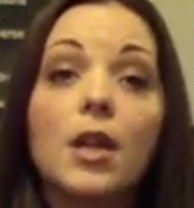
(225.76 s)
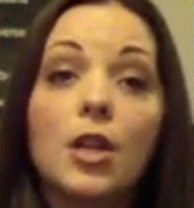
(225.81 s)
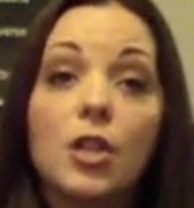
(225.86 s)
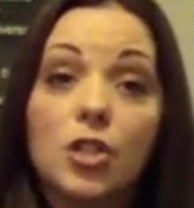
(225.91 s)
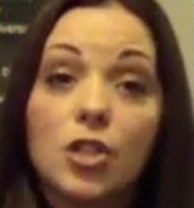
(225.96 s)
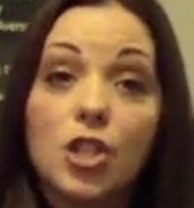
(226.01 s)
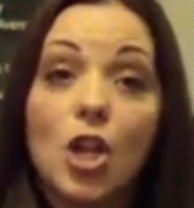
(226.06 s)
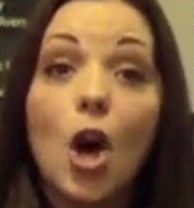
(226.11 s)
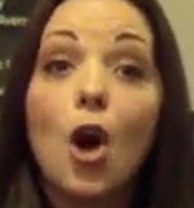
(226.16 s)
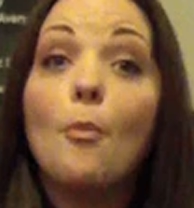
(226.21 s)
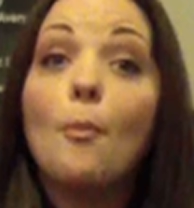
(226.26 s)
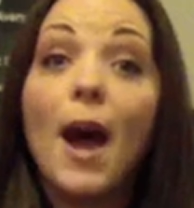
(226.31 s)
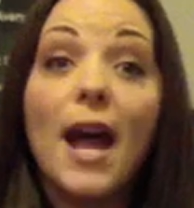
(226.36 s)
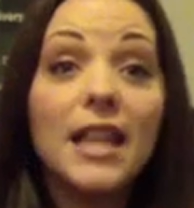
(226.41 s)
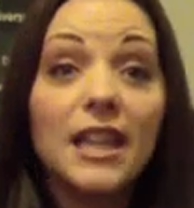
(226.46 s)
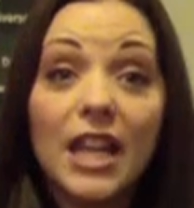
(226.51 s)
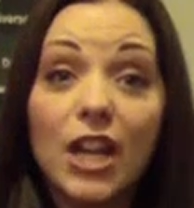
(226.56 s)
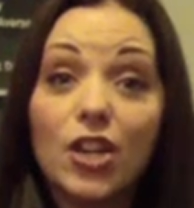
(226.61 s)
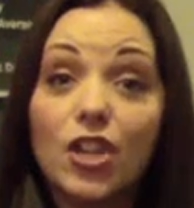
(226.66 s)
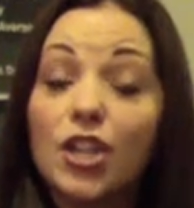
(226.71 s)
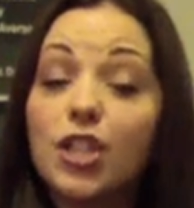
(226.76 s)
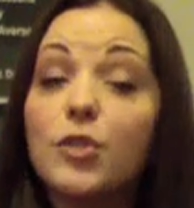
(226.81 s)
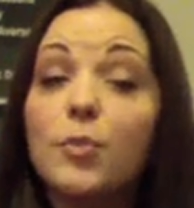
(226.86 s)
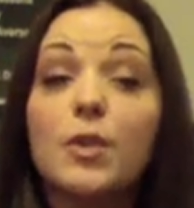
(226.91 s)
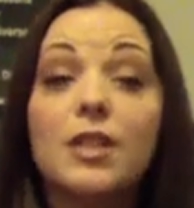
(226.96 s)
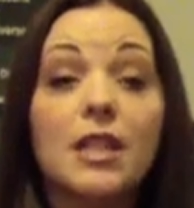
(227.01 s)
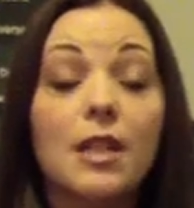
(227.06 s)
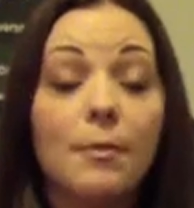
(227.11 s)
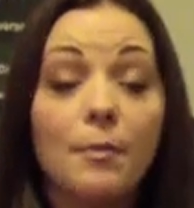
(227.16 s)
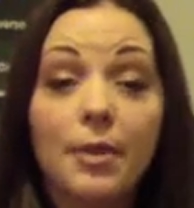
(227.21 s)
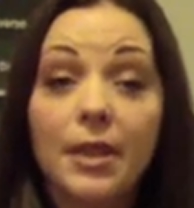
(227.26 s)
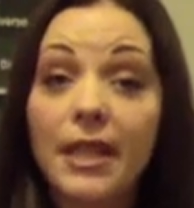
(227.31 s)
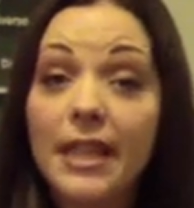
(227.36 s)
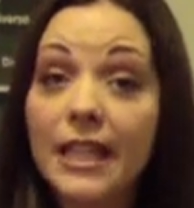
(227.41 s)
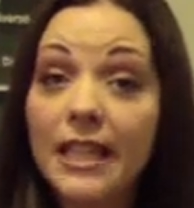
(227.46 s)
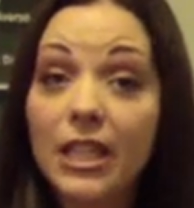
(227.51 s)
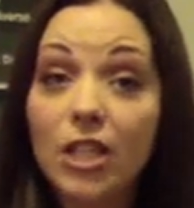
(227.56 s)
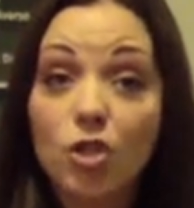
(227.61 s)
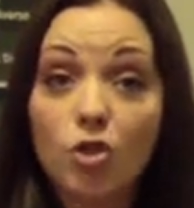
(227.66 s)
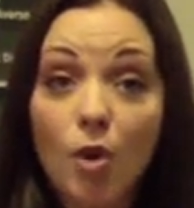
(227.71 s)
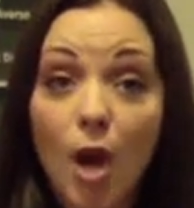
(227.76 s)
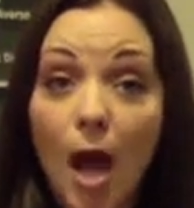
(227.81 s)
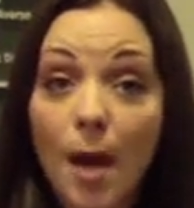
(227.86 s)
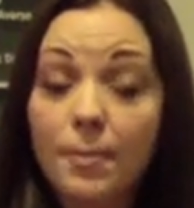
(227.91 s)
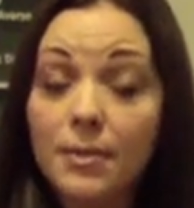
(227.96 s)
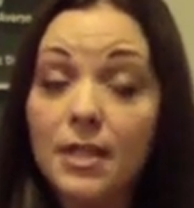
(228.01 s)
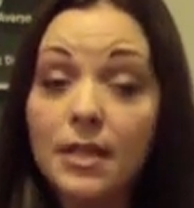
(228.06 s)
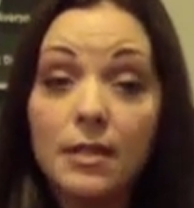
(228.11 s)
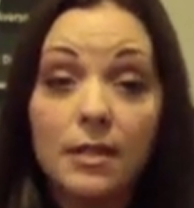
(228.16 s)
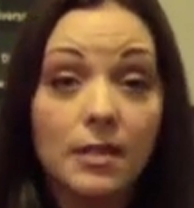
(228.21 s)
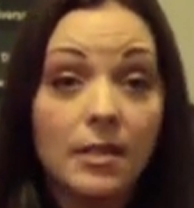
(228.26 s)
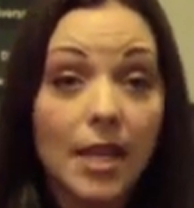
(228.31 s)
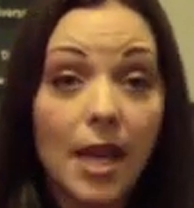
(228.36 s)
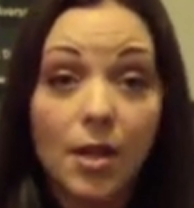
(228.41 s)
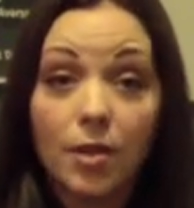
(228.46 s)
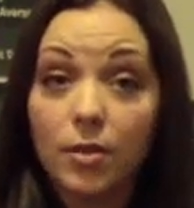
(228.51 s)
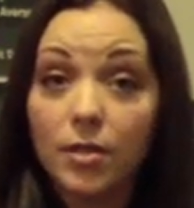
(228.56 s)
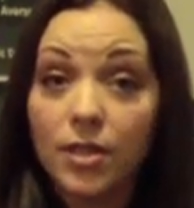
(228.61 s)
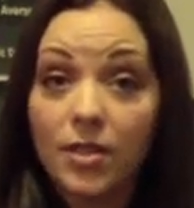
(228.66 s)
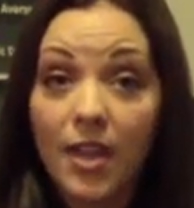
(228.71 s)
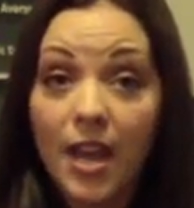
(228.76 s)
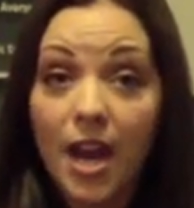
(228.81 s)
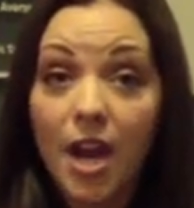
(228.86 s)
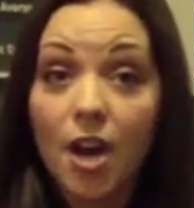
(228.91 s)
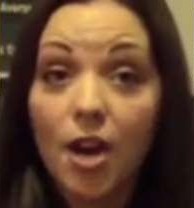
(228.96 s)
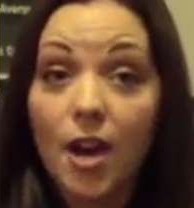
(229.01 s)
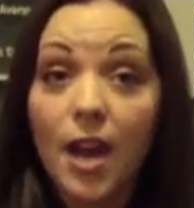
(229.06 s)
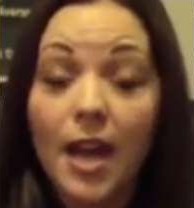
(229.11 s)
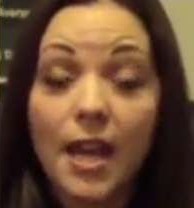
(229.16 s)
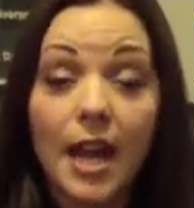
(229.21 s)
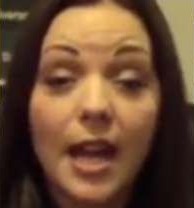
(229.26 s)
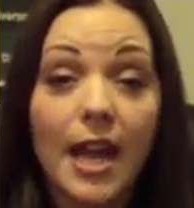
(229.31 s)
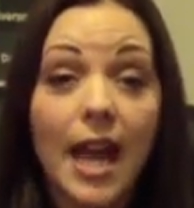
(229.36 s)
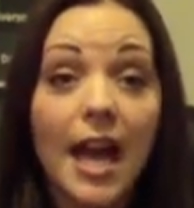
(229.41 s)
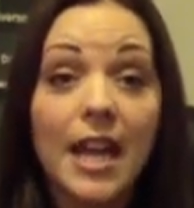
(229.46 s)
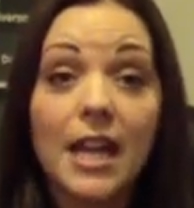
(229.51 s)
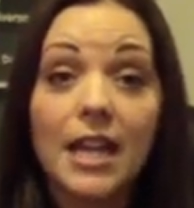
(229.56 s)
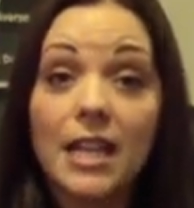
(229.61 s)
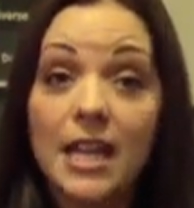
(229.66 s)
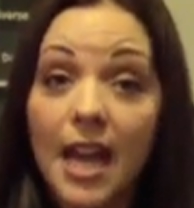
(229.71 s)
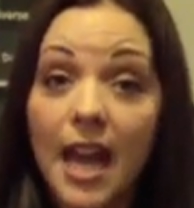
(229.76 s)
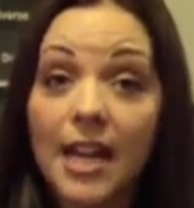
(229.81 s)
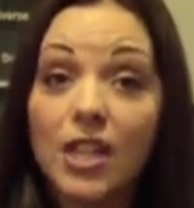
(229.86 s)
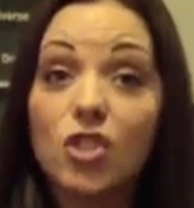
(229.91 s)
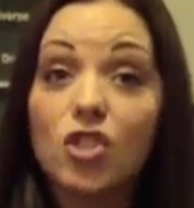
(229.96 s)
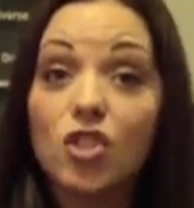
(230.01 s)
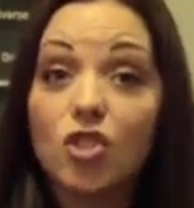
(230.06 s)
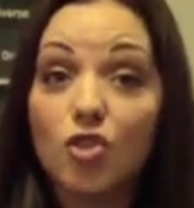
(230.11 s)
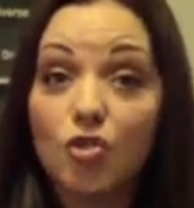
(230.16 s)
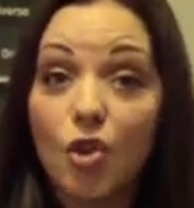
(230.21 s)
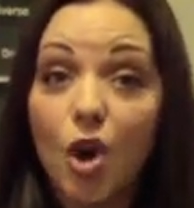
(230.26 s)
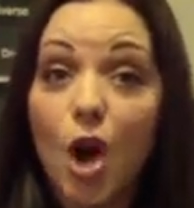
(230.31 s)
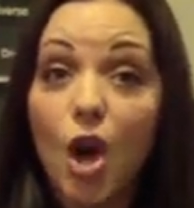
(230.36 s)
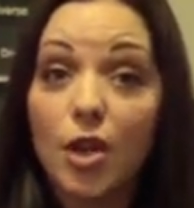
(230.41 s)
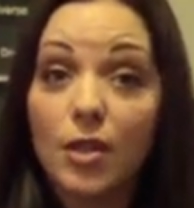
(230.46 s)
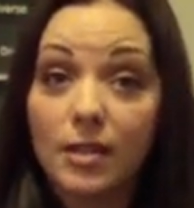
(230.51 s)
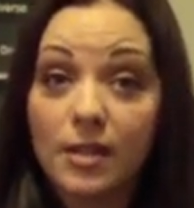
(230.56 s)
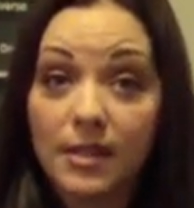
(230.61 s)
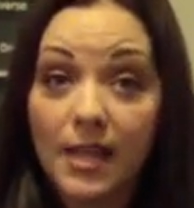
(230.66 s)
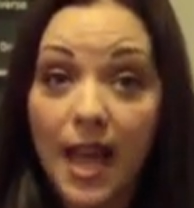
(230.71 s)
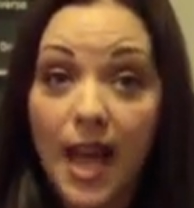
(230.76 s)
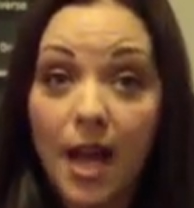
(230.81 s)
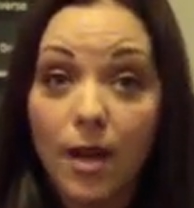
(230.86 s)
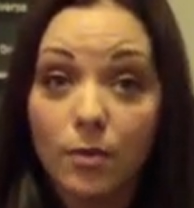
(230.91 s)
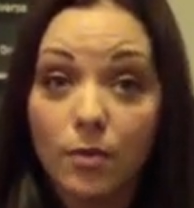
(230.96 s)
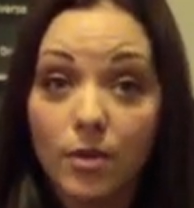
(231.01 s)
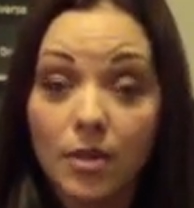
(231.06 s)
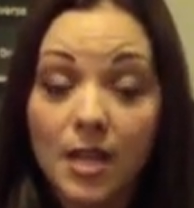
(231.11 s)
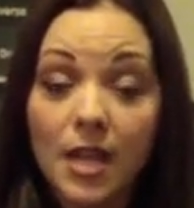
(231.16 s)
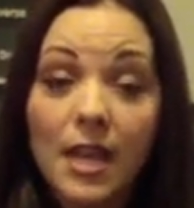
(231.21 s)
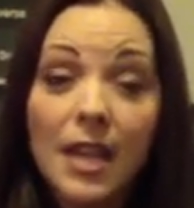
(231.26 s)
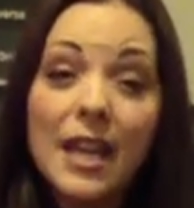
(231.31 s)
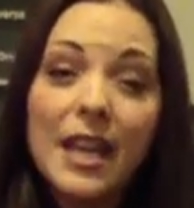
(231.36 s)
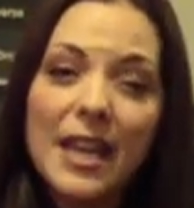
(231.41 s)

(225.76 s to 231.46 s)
So my larynx was completely dropped and settled there, and I had a nice strong sound.